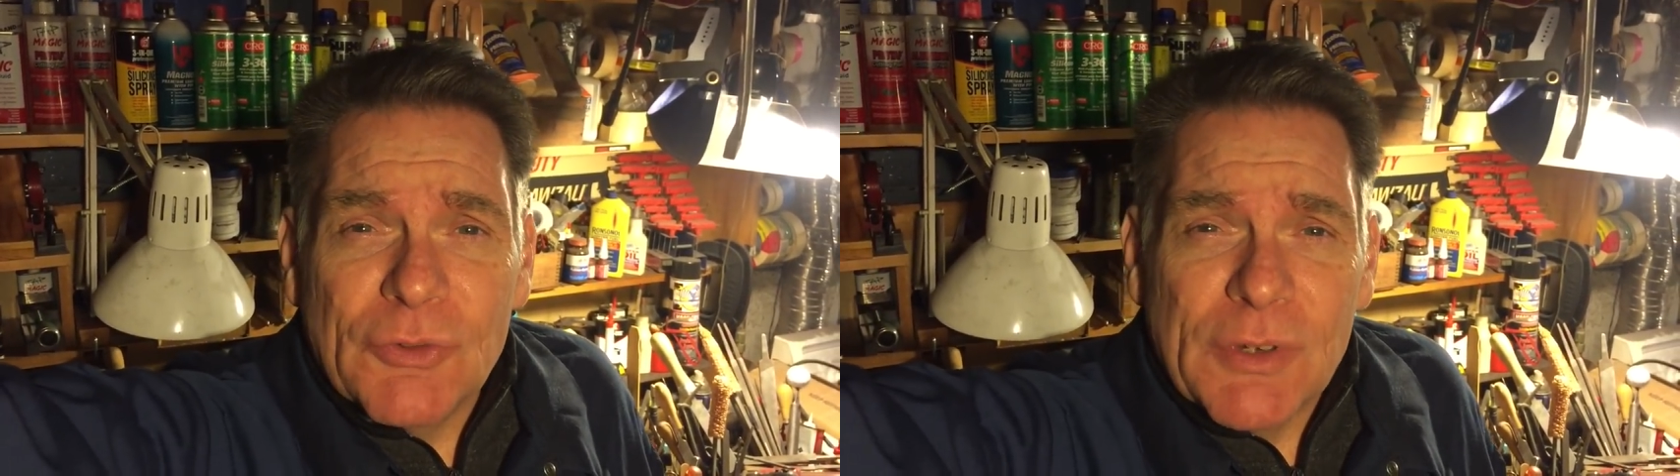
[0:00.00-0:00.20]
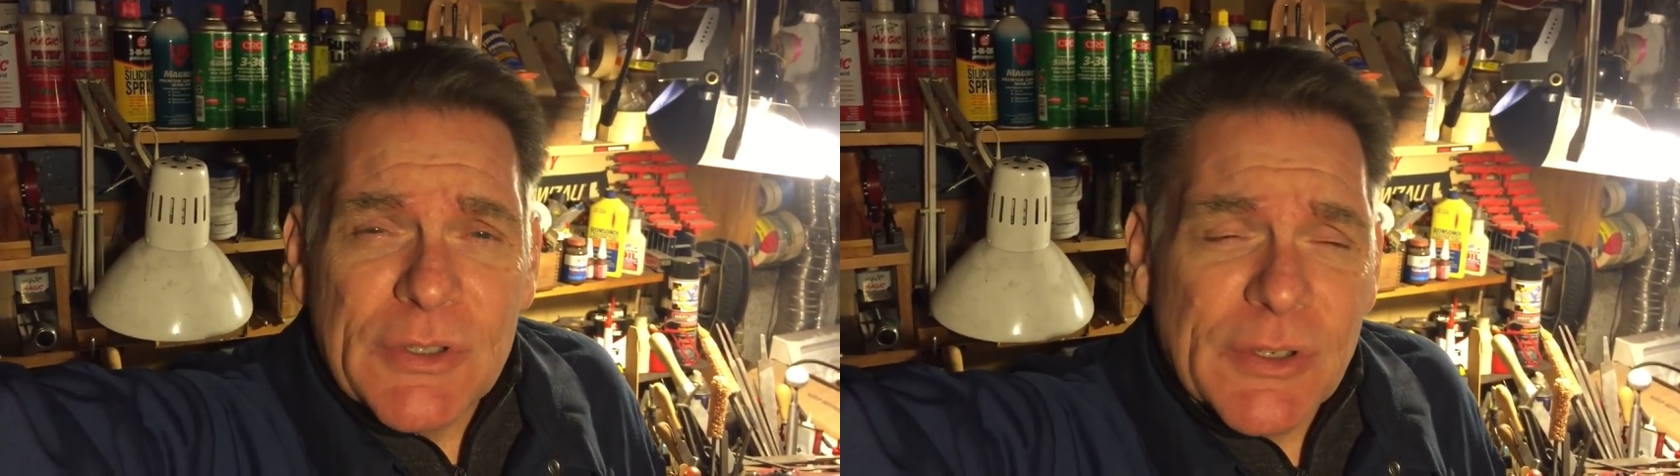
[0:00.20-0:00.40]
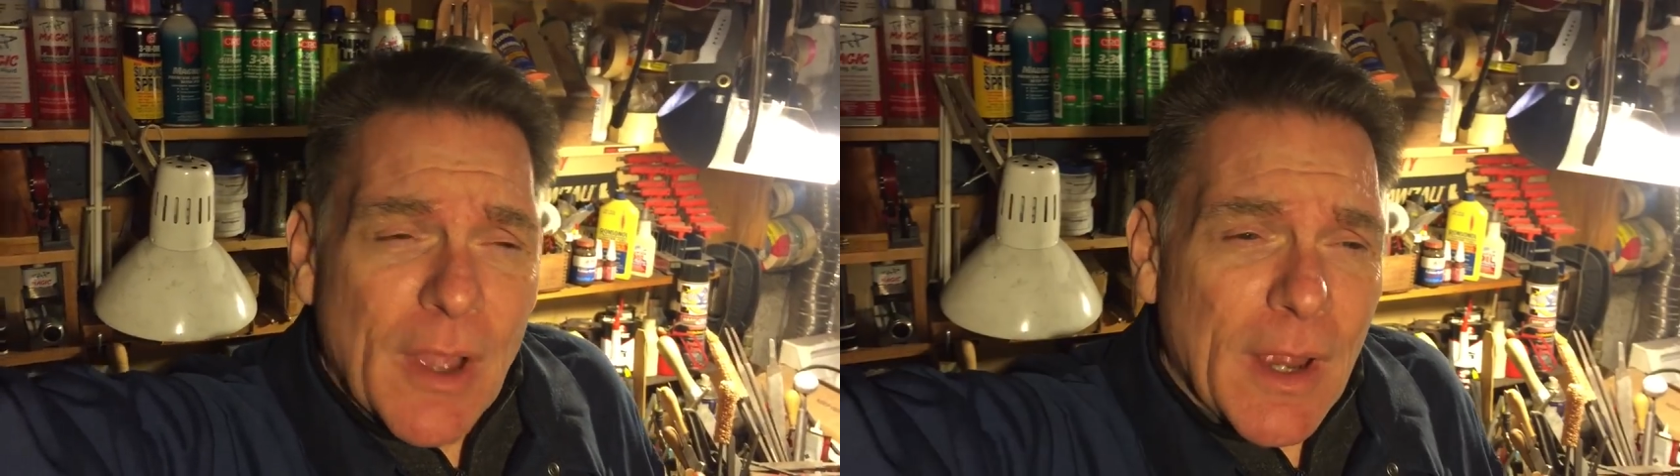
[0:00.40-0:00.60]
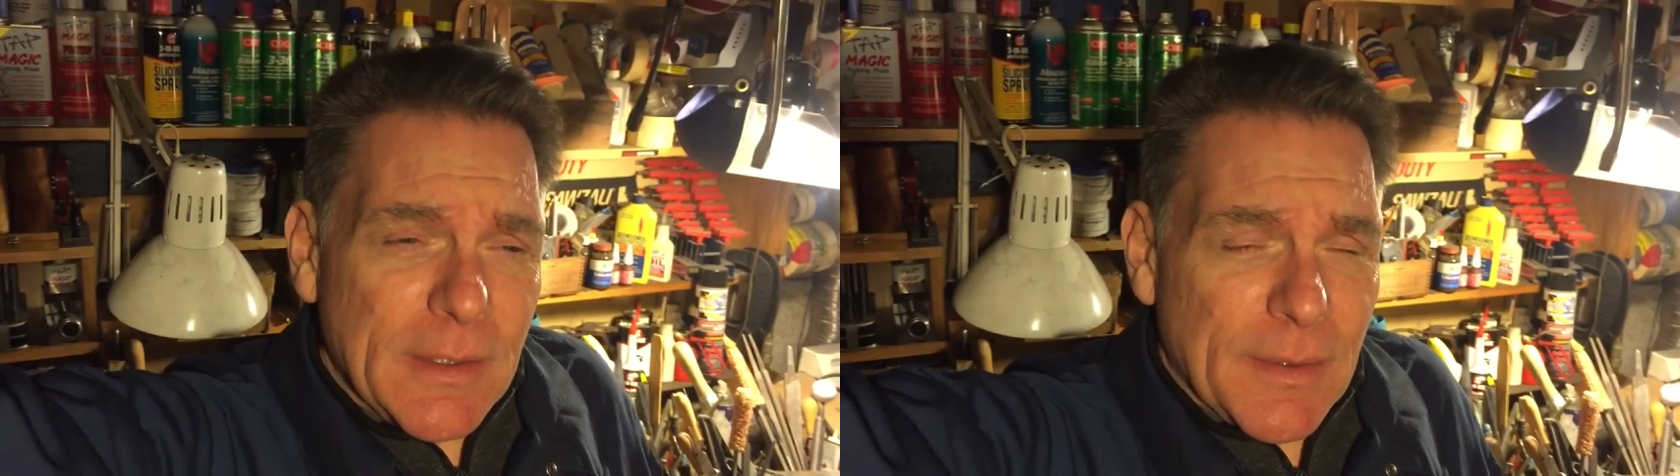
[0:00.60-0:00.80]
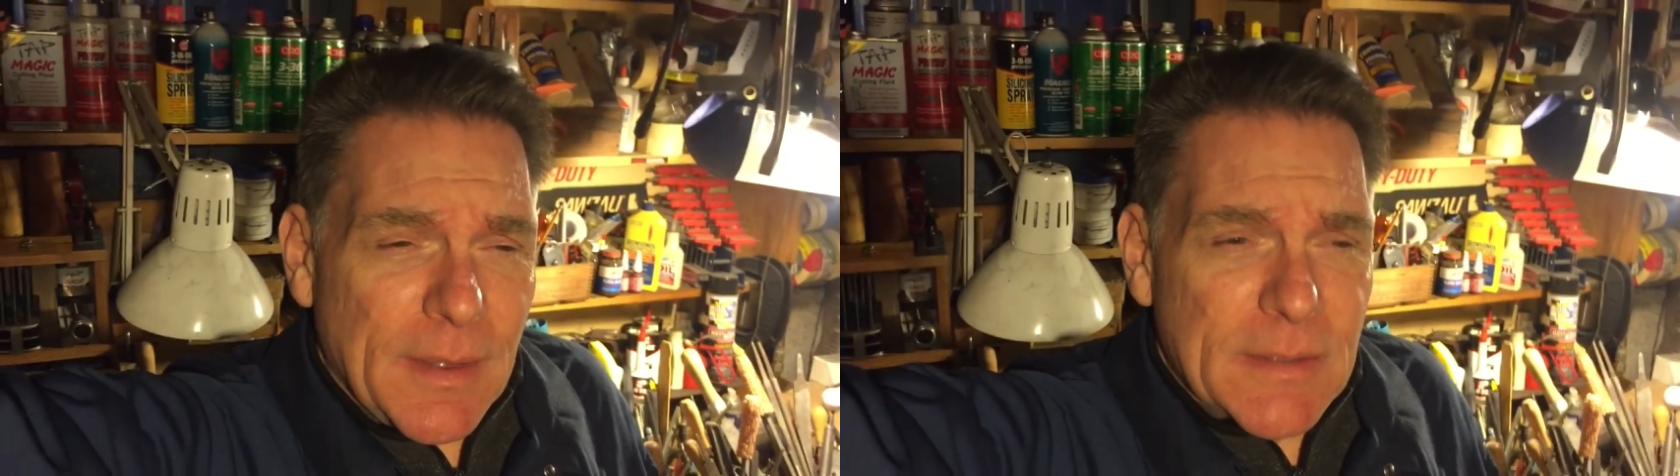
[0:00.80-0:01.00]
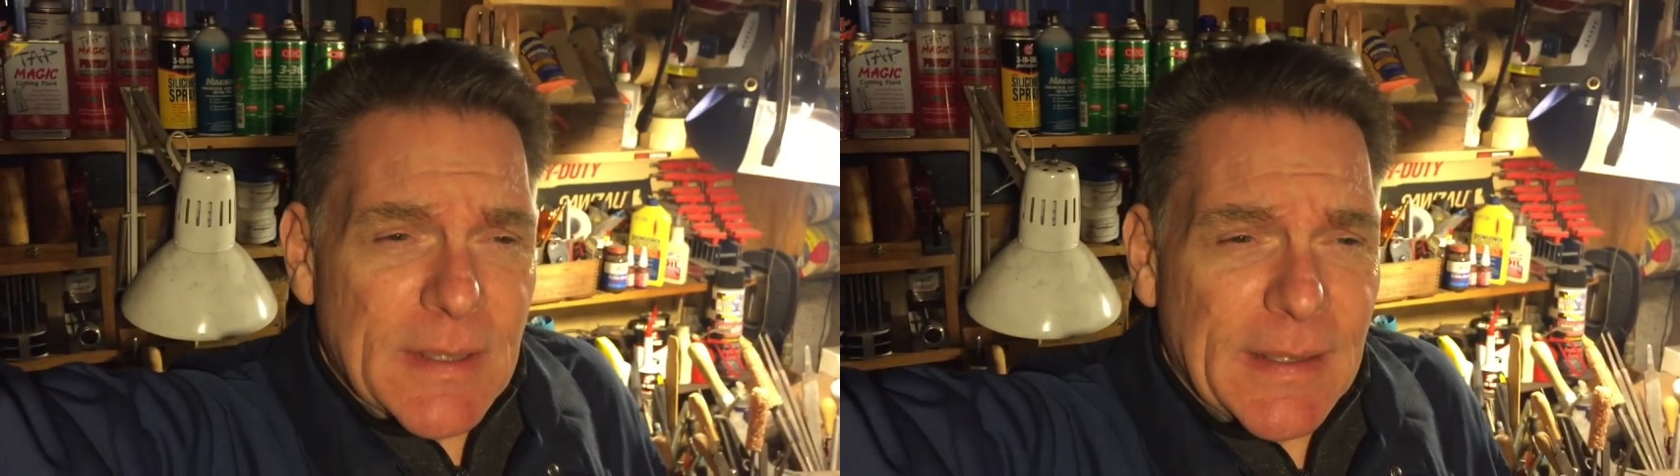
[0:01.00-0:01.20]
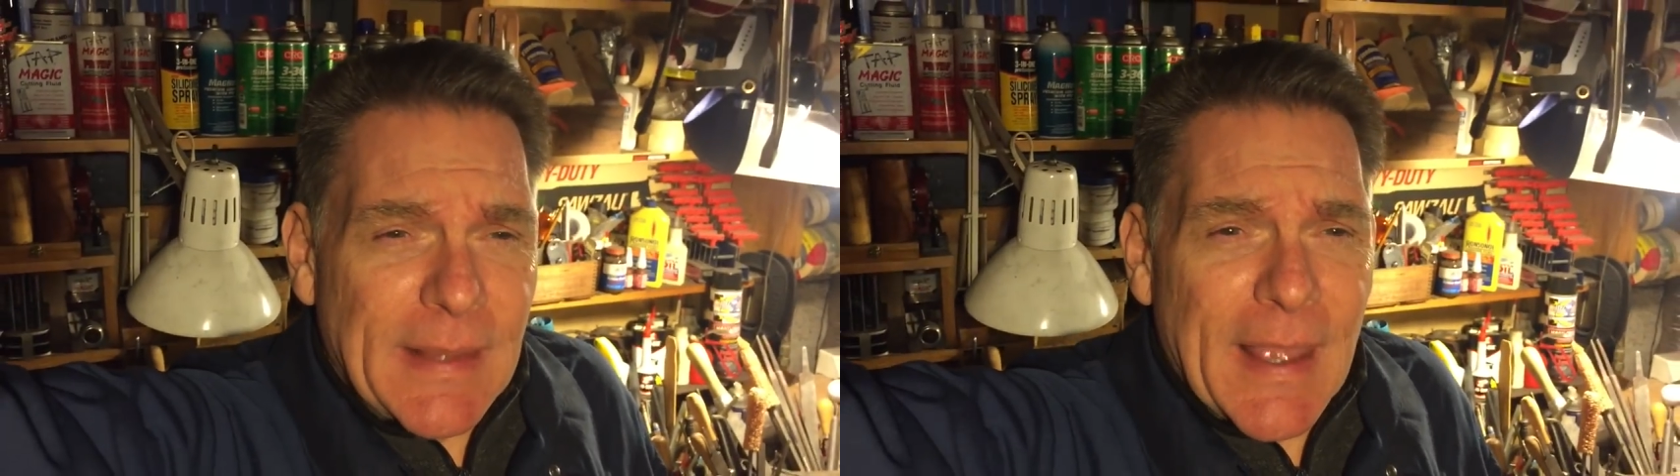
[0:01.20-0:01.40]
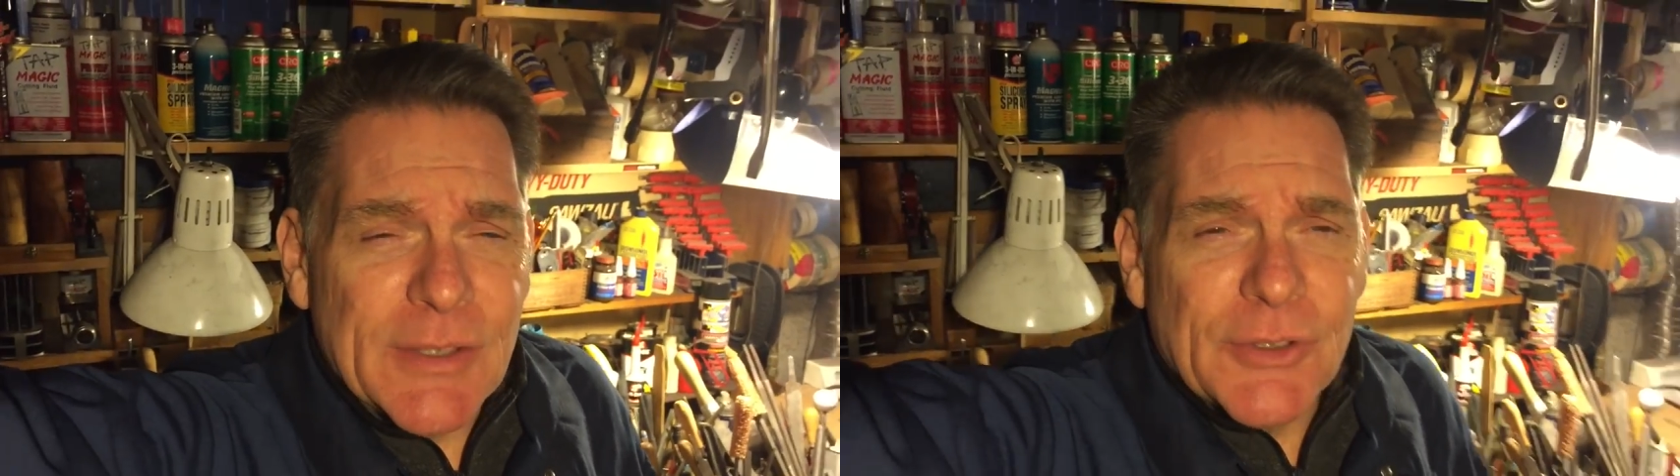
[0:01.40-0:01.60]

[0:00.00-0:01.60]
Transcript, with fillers: are inside and things like that.